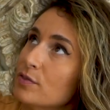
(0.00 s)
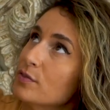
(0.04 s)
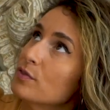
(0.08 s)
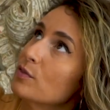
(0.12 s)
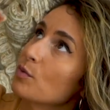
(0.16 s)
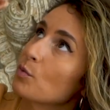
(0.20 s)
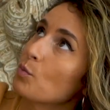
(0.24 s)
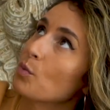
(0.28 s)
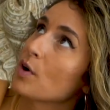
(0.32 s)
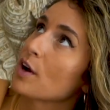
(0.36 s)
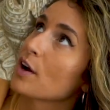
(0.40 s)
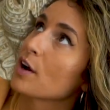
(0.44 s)

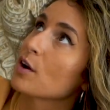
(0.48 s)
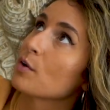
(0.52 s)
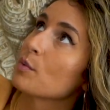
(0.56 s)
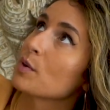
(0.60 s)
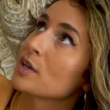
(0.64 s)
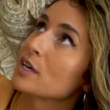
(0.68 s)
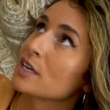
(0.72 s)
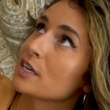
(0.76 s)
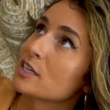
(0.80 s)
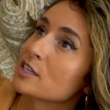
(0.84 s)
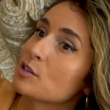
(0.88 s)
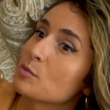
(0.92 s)
where
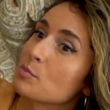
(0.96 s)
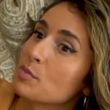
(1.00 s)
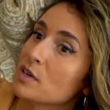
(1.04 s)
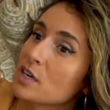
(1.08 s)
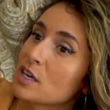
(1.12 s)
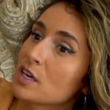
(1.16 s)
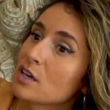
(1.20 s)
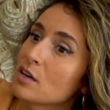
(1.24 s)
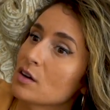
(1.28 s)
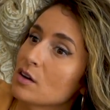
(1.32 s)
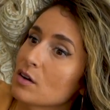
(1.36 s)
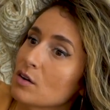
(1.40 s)
we need to
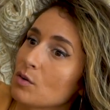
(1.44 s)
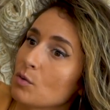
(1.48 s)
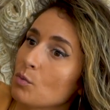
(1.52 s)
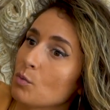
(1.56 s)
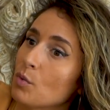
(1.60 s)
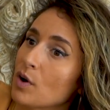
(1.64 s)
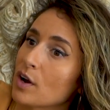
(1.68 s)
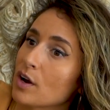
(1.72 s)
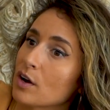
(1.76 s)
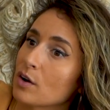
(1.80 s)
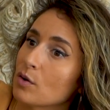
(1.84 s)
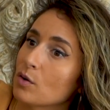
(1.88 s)
be,
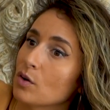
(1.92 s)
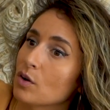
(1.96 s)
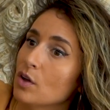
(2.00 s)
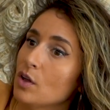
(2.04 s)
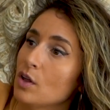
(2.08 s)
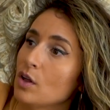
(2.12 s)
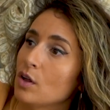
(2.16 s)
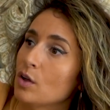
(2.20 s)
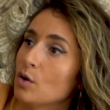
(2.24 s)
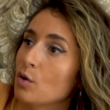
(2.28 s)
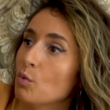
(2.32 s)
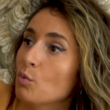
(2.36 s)
where
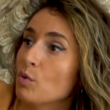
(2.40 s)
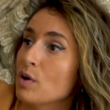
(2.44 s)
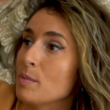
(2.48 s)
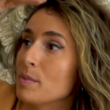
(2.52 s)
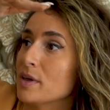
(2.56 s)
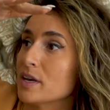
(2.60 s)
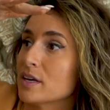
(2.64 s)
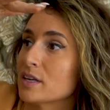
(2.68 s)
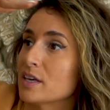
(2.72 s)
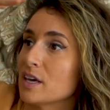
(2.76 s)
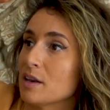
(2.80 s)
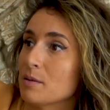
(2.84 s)

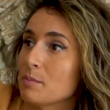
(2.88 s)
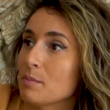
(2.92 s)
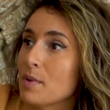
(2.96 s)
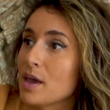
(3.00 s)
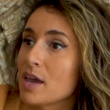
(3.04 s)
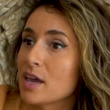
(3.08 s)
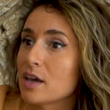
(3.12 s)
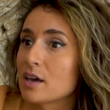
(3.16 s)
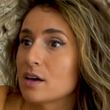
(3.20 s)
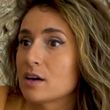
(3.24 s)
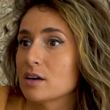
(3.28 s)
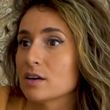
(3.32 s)
women can
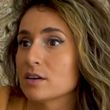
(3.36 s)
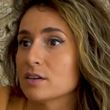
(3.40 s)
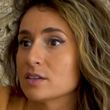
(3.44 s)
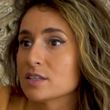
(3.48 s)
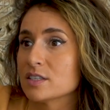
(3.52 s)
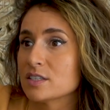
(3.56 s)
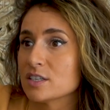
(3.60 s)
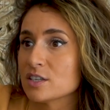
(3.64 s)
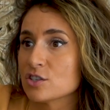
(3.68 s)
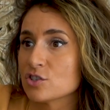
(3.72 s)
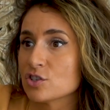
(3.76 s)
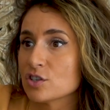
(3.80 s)
make
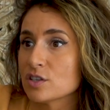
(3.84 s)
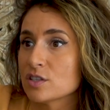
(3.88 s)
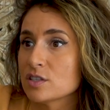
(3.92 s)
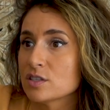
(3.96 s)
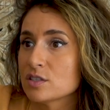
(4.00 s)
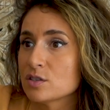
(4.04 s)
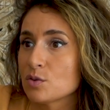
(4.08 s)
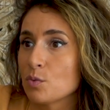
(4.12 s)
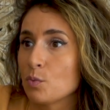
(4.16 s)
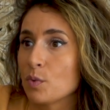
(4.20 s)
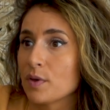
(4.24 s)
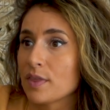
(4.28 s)

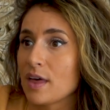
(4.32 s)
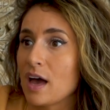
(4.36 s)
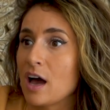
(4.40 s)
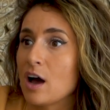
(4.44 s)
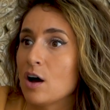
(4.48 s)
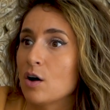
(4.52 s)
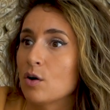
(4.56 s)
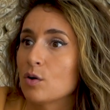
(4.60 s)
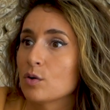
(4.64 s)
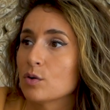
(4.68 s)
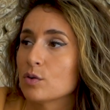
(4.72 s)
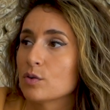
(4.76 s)
decisions
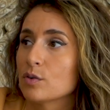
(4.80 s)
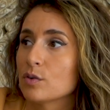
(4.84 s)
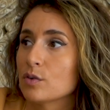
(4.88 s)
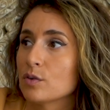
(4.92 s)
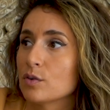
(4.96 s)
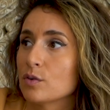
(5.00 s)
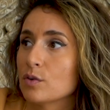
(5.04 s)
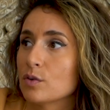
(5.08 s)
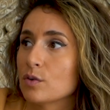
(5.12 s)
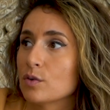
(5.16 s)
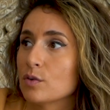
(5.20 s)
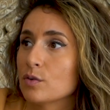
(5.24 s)
without
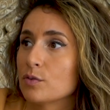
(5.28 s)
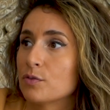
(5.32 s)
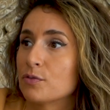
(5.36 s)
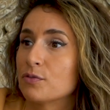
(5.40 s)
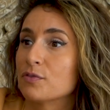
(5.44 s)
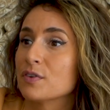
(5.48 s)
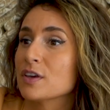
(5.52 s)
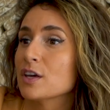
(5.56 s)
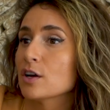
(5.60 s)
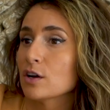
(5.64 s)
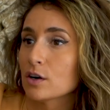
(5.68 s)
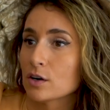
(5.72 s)

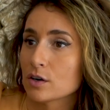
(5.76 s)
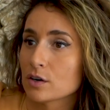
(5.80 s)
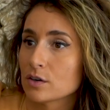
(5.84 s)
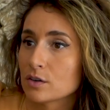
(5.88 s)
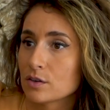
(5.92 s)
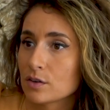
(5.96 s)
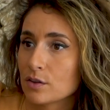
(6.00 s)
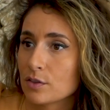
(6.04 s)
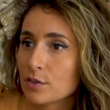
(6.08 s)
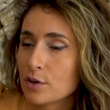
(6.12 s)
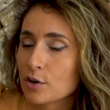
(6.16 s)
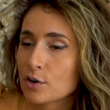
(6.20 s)
fear.
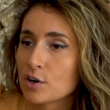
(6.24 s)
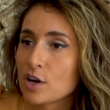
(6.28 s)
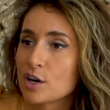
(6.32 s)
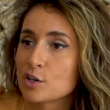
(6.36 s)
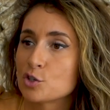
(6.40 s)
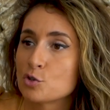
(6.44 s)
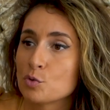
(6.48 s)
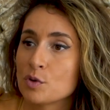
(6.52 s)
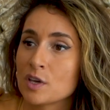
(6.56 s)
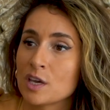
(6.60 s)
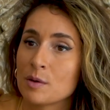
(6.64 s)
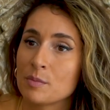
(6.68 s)
They're not
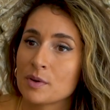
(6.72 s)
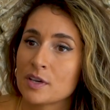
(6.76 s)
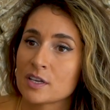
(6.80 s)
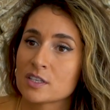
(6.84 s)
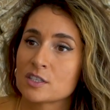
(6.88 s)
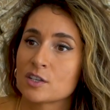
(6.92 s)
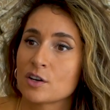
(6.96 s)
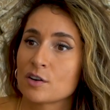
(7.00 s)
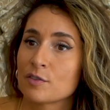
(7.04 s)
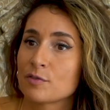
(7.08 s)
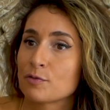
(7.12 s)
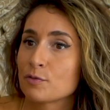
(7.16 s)
doing it because
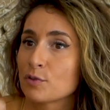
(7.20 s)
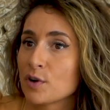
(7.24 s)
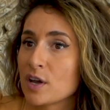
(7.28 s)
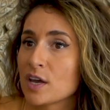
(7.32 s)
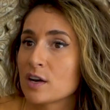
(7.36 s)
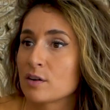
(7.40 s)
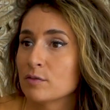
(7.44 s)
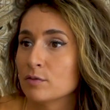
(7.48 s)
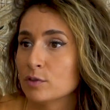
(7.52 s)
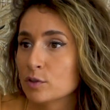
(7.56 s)
they're afraid of